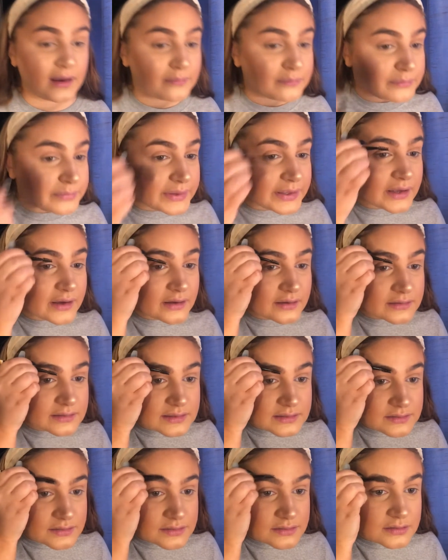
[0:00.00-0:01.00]
because it's
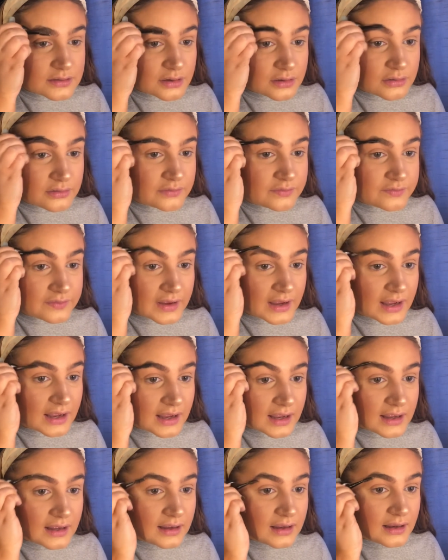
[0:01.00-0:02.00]
just
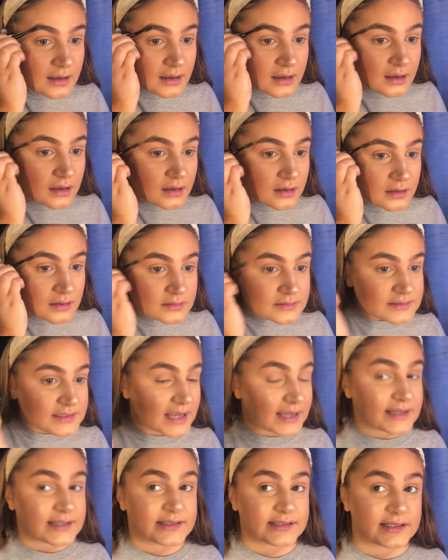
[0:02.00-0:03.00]
unfair
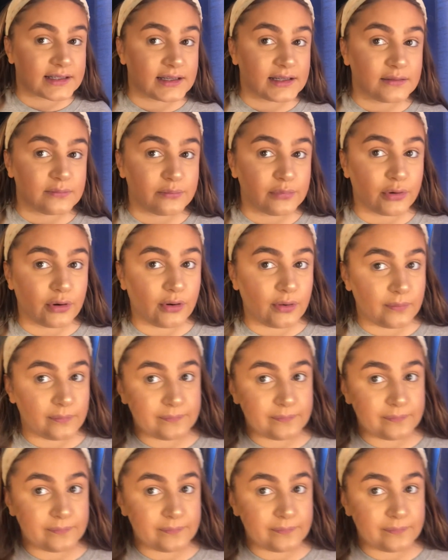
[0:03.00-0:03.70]
testing. But